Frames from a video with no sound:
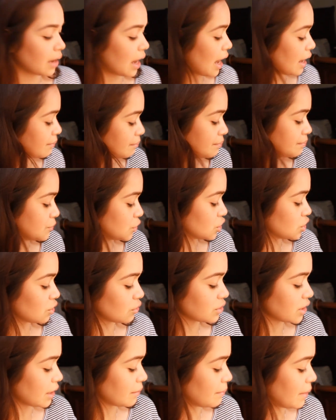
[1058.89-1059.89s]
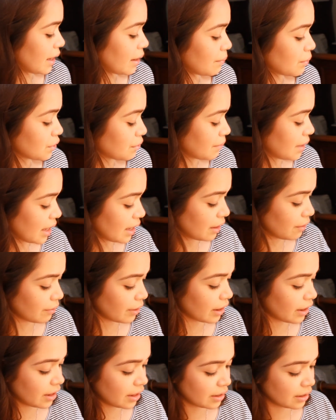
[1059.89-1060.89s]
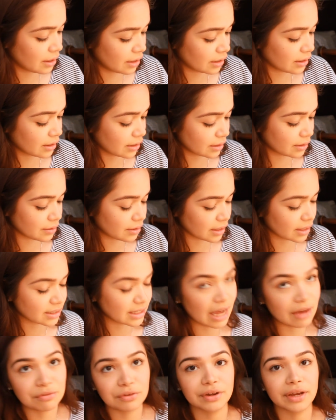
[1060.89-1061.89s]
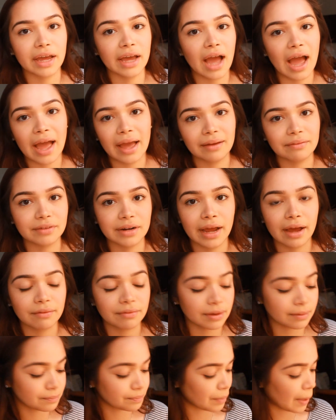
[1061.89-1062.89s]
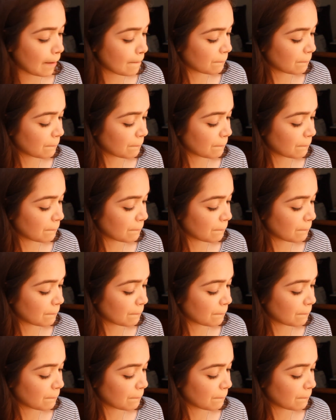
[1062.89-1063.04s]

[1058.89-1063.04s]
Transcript: I just don't take makeup with me anywhere because I forget I even have it.